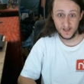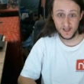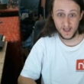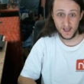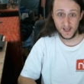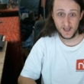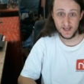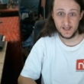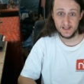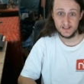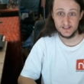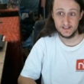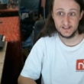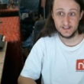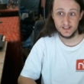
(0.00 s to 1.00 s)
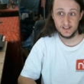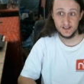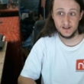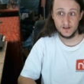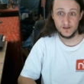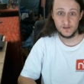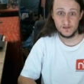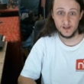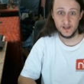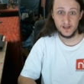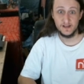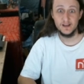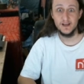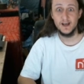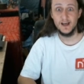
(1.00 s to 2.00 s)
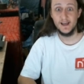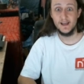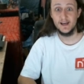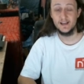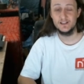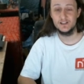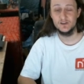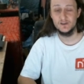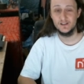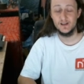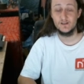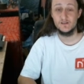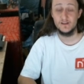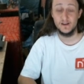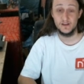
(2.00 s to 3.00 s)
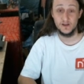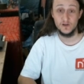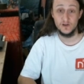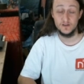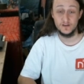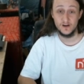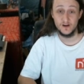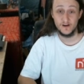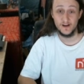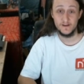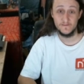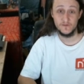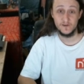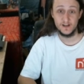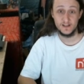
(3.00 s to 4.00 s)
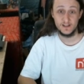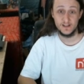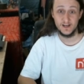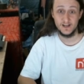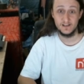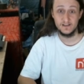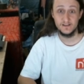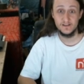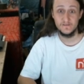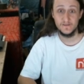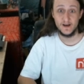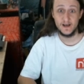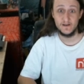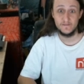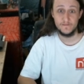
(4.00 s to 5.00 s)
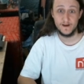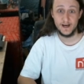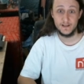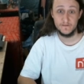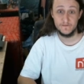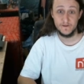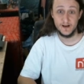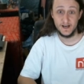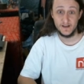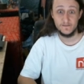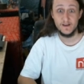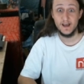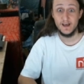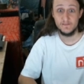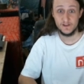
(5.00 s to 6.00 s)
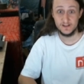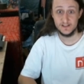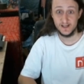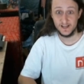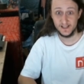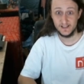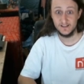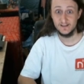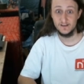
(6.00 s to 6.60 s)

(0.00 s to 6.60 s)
and say, hey, how you doing? How's your night going? All right, $4.99 out of 5. Have a good night.